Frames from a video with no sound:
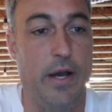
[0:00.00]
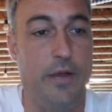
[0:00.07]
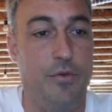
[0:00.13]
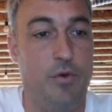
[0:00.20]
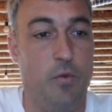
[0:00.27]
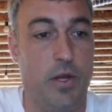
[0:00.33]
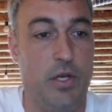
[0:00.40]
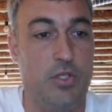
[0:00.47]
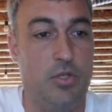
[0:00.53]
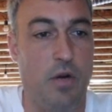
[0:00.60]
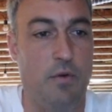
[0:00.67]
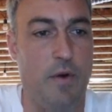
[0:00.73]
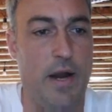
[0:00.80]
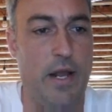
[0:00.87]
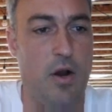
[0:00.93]
going to start
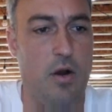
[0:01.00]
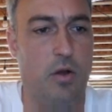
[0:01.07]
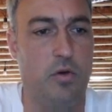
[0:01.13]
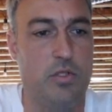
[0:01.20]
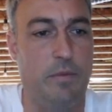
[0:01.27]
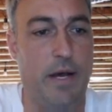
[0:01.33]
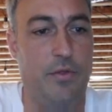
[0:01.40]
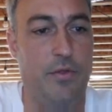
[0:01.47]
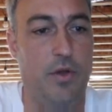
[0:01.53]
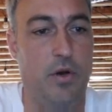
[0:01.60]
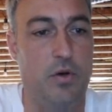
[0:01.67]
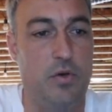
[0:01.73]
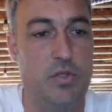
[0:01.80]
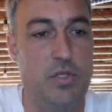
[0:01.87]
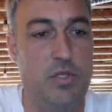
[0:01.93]
writing articles about
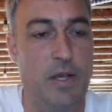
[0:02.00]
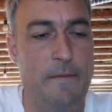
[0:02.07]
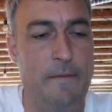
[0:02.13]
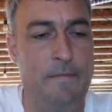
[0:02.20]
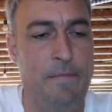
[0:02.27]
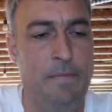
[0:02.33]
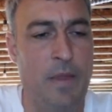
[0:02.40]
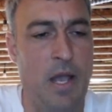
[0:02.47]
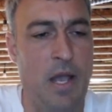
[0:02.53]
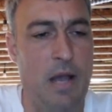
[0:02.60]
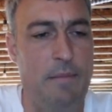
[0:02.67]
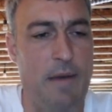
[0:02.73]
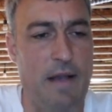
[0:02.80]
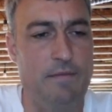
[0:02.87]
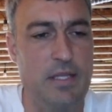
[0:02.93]
those. I've
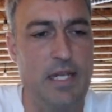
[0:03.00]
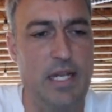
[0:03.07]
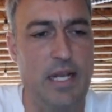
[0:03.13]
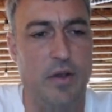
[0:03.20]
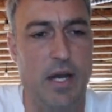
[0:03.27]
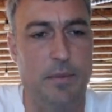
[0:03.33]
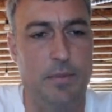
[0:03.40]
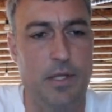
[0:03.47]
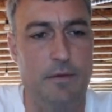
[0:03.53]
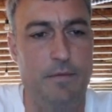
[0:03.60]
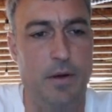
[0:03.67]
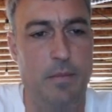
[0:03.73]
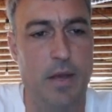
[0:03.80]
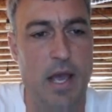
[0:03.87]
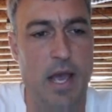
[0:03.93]
deleted out a couple of
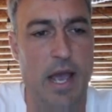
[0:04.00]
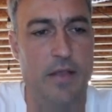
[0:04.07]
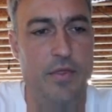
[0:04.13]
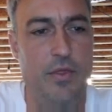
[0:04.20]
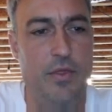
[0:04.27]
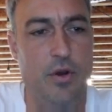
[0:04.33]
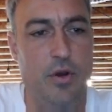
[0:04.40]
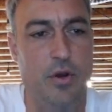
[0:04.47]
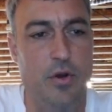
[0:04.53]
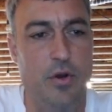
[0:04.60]
them, and they're